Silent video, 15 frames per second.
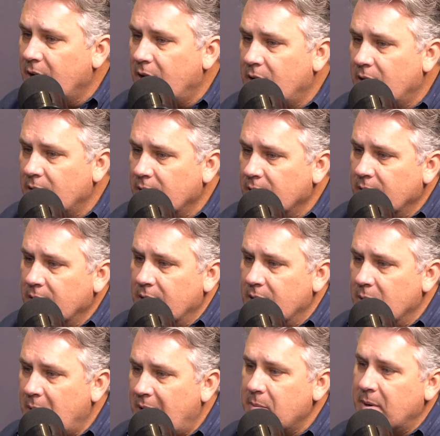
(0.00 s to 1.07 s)
on.
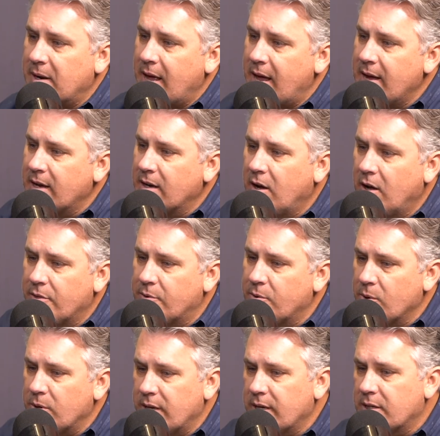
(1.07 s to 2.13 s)
He might have been hanging on
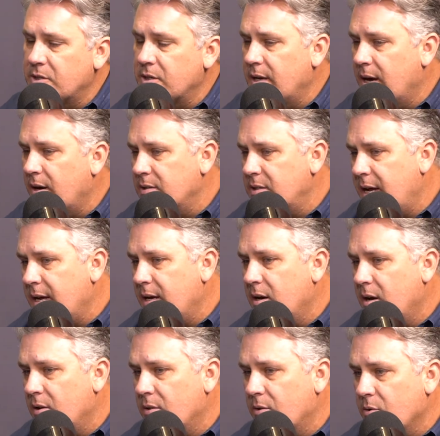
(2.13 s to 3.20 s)
through addiction. Now he's hanging
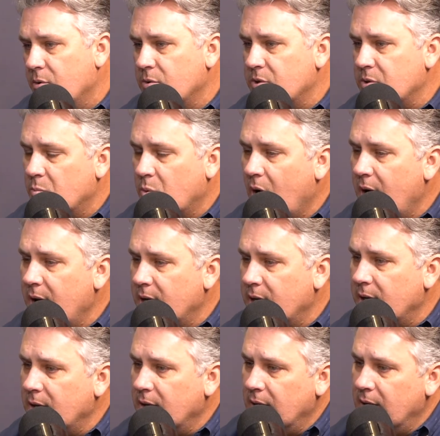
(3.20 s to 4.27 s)
on through
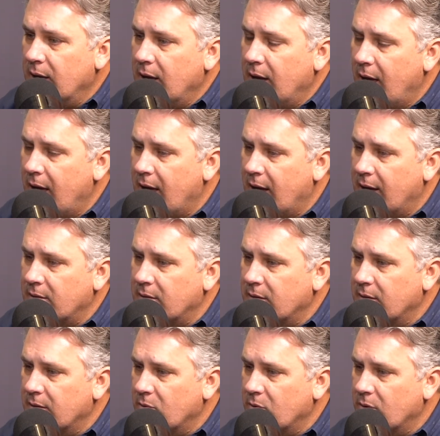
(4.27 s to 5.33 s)
sobriety. And
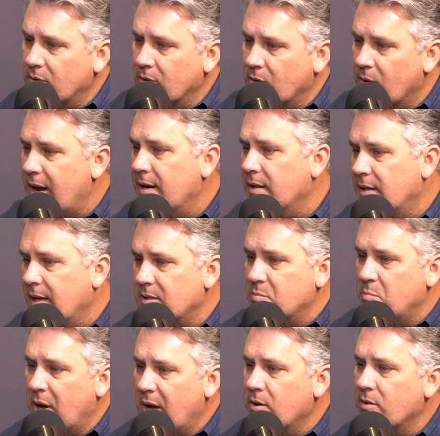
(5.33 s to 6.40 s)
granted, that's
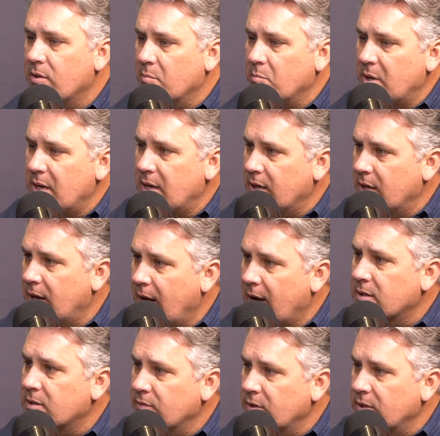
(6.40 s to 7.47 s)
better than being in
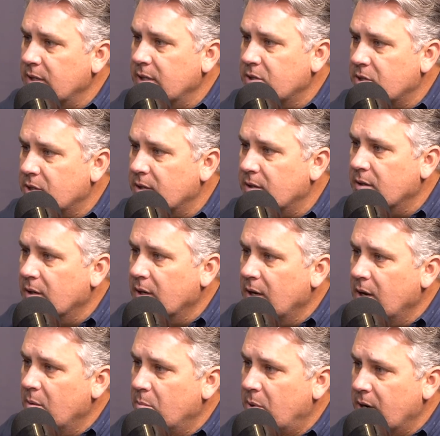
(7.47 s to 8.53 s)
active addiction.
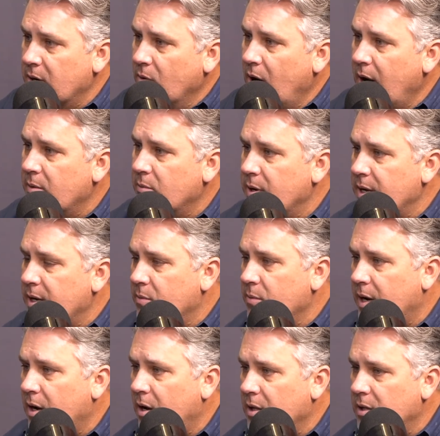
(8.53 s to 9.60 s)
But you're right. We
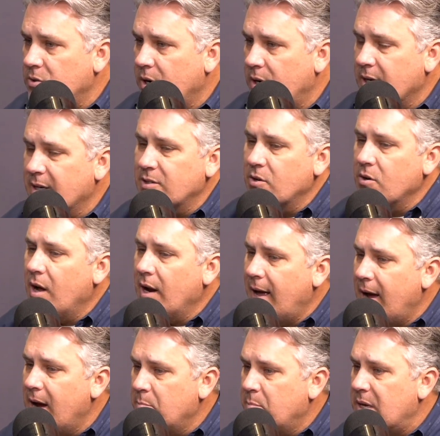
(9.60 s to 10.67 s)
call it dry because they're not
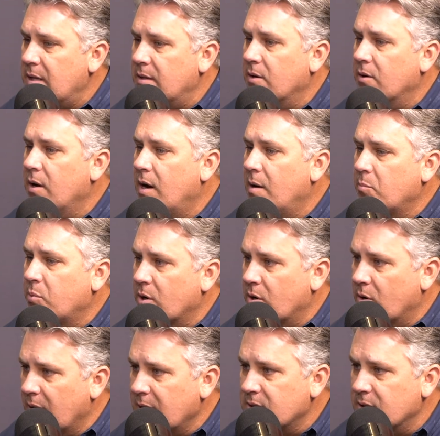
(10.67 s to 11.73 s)
happy. They're not
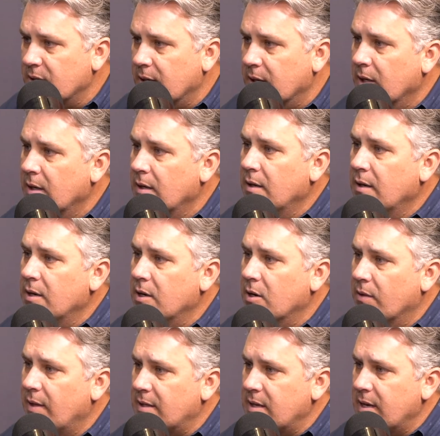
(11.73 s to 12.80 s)
progressing. You know,
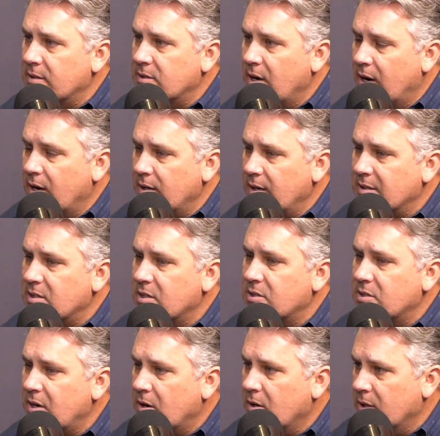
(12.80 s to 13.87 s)
that it's not
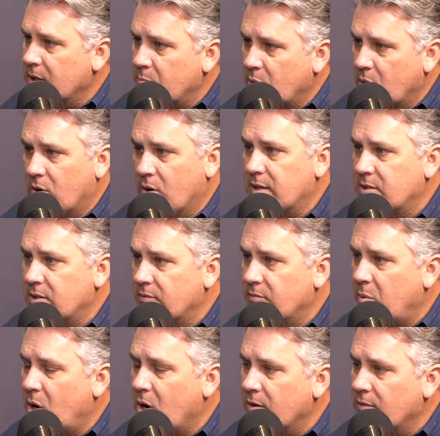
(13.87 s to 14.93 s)
necessarily a progressive
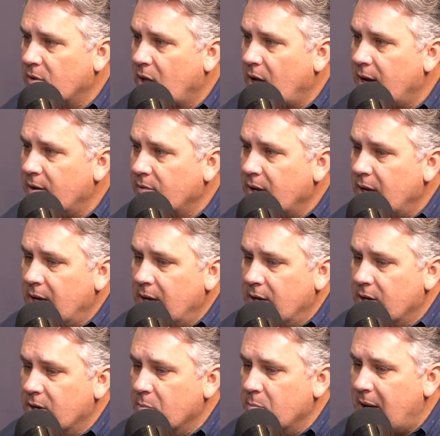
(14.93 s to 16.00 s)
part of life.
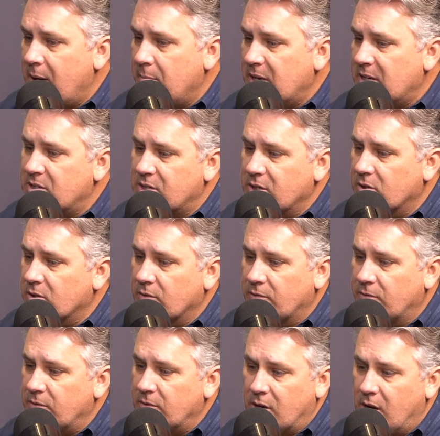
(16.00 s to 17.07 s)
You may be still
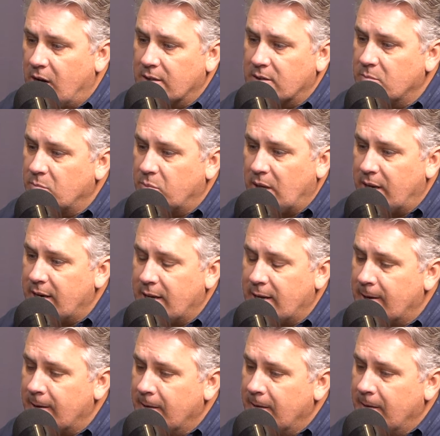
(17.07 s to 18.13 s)

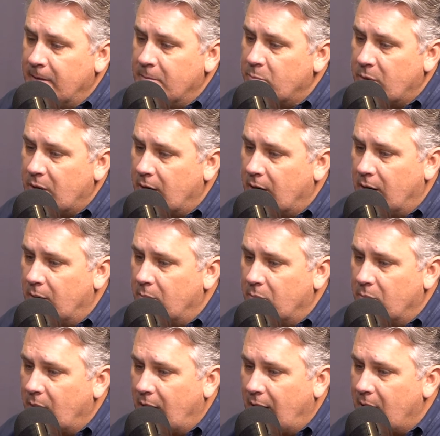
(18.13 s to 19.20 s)
contemplating,
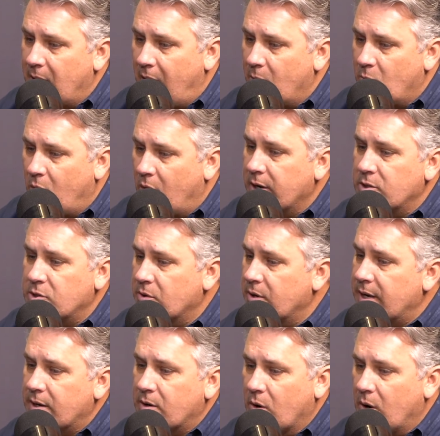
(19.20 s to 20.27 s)
I want to
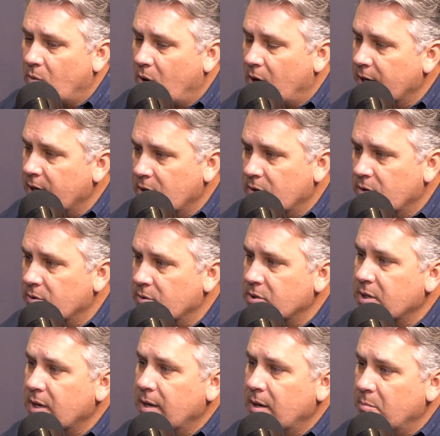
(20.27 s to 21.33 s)
drink or I want to
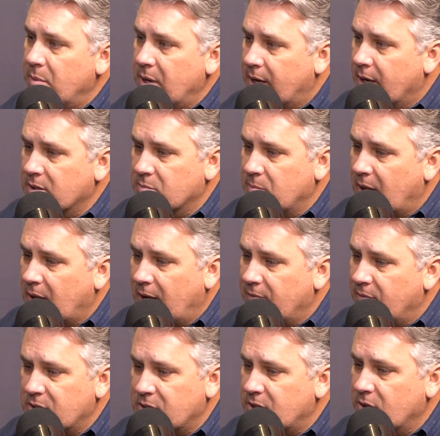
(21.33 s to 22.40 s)
use because my
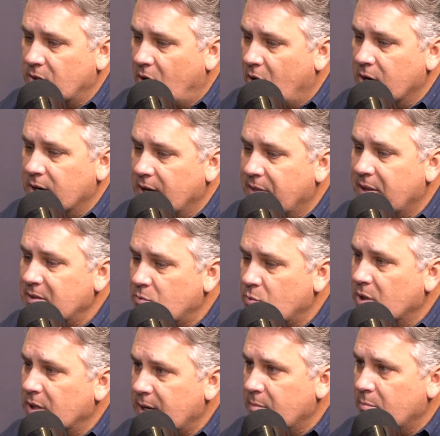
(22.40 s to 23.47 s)
life is still hard. Nothing's
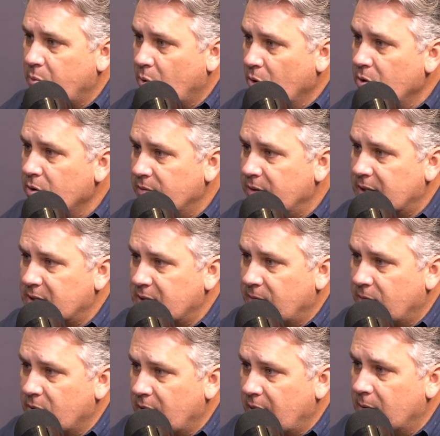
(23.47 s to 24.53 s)
really improved except
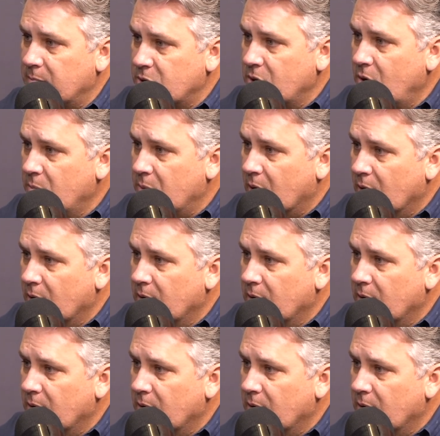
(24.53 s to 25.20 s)
for that I'm sober.